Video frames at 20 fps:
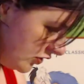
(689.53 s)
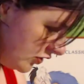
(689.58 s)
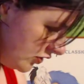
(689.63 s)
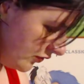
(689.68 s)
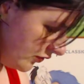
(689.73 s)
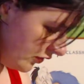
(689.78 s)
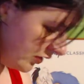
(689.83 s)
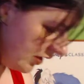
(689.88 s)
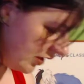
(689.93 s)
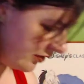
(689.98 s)

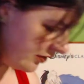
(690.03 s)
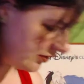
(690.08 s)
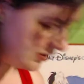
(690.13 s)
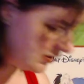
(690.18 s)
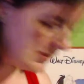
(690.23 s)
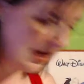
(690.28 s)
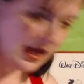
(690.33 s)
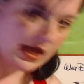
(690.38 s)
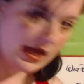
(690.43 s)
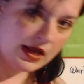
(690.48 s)
for another
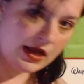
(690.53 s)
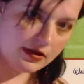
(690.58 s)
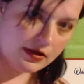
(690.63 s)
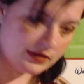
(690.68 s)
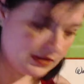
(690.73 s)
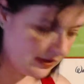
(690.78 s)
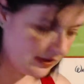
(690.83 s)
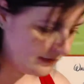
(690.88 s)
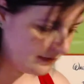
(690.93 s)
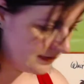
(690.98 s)
day, and I'll
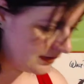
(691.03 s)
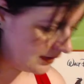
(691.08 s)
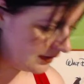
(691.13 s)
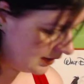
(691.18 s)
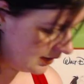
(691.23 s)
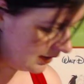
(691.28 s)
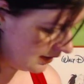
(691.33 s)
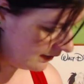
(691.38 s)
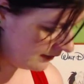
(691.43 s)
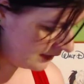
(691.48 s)
definitely
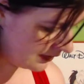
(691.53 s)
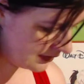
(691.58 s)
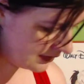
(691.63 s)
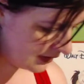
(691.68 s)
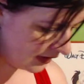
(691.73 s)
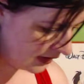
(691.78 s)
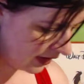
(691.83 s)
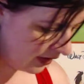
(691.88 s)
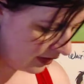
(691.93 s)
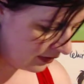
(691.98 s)
give this a
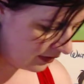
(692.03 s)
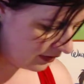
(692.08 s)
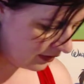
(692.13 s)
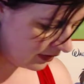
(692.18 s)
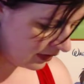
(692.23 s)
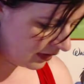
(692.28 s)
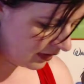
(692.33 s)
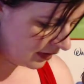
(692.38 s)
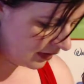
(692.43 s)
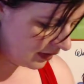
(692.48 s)
go.
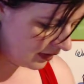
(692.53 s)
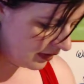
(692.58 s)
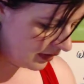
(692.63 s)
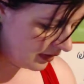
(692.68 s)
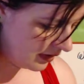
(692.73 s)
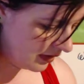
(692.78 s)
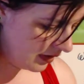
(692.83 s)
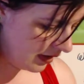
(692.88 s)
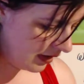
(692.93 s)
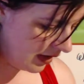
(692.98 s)

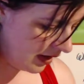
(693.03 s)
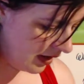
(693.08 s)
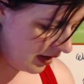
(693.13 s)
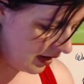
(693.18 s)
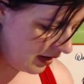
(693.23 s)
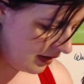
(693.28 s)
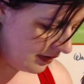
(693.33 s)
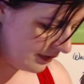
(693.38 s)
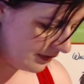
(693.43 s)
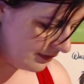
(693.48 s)

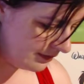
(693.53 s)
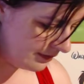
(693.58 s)
Yeah,